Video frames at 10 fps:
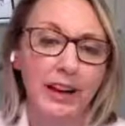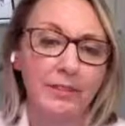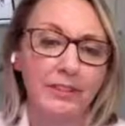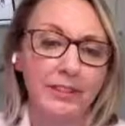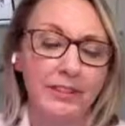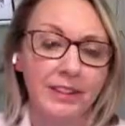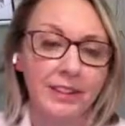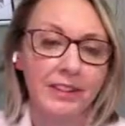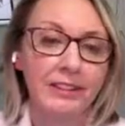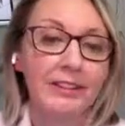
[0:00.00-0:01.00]
going to have to
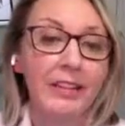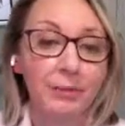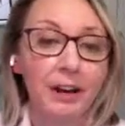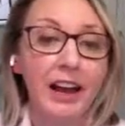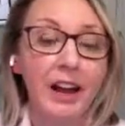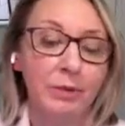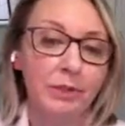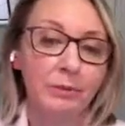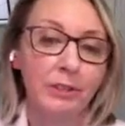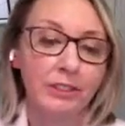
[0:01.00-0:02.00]
see what
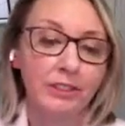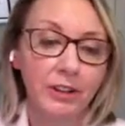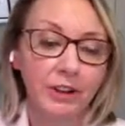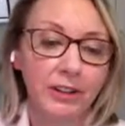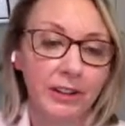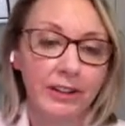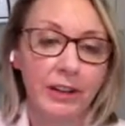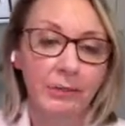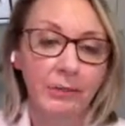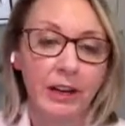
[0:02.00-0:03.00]
happens when we start
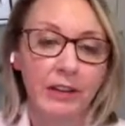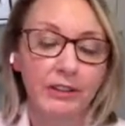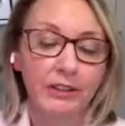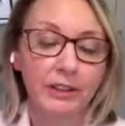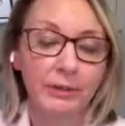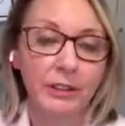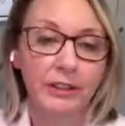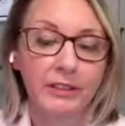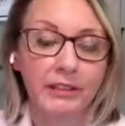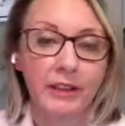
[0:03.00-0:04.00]
and then make
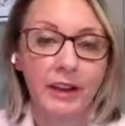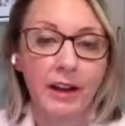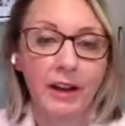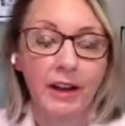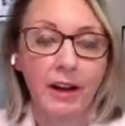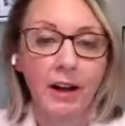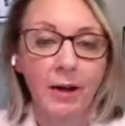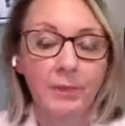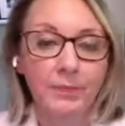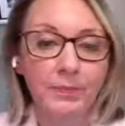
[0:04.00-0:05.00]
adjustments.
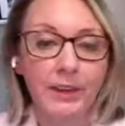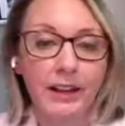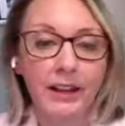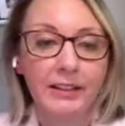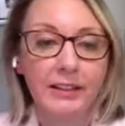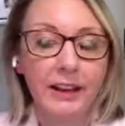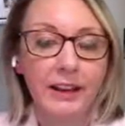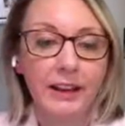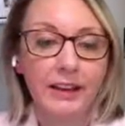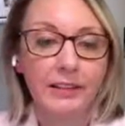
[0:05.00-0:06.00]
And
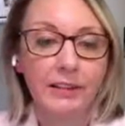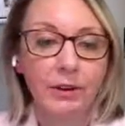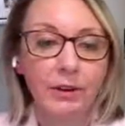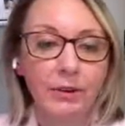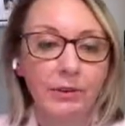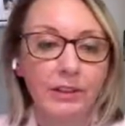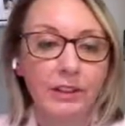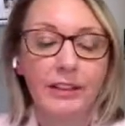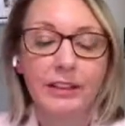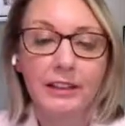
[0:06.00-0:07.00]
so
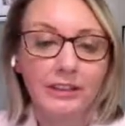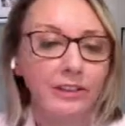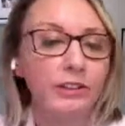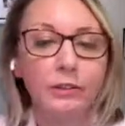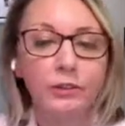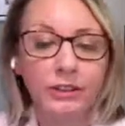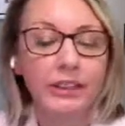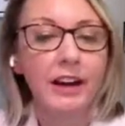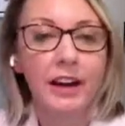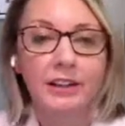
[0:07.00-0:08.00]
the clinician
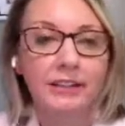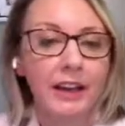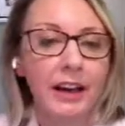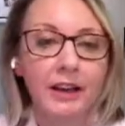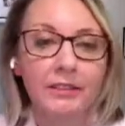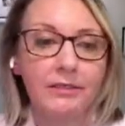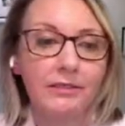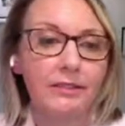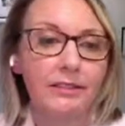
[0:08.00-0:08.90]
usually guides that